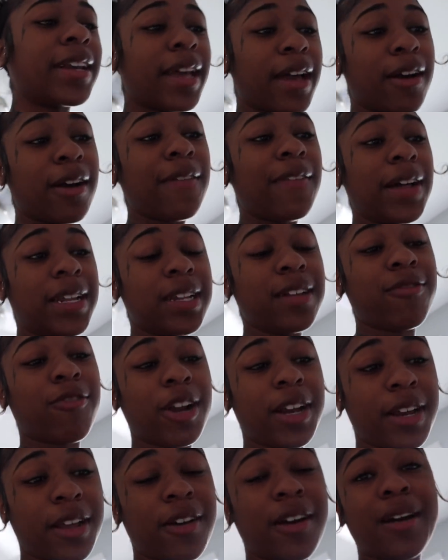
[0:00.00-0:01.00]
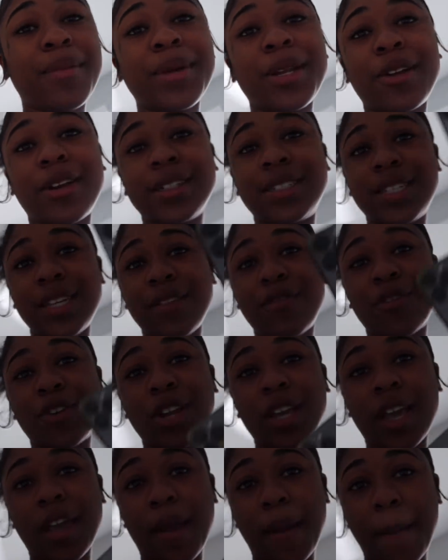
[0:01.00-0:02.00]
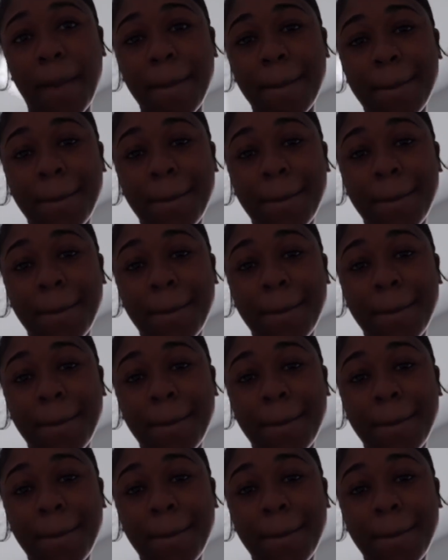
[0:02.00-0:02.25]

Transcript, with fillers: now, if I live right now, I'll be there at 10:48.